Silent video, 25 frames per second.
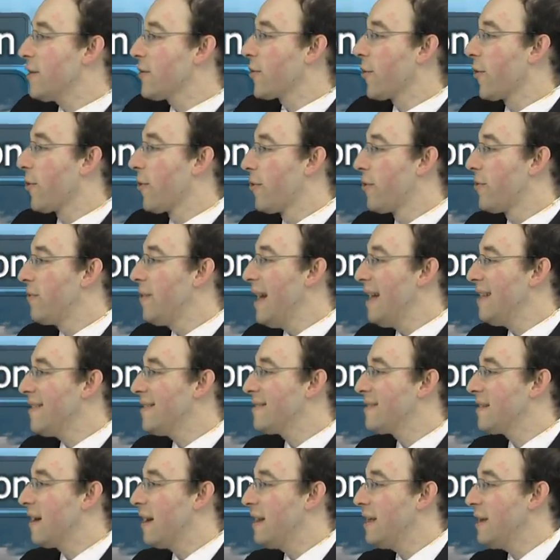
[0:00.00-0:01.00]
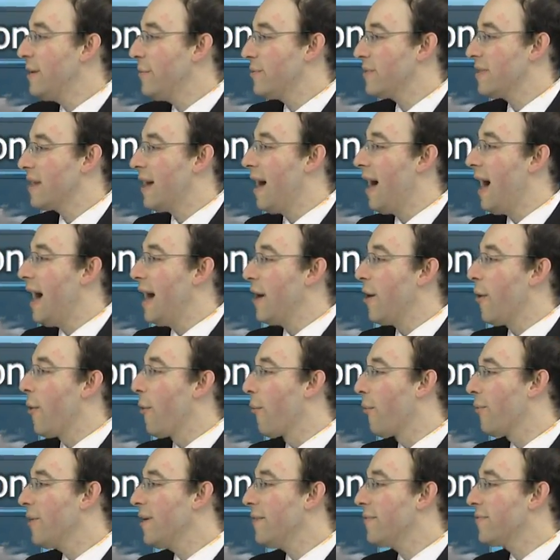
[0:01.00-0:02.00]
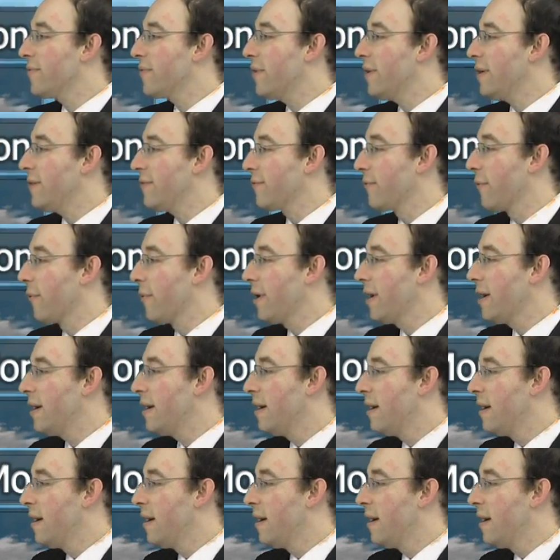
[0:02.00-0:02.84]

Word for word: cold and sunny with a high only of 34.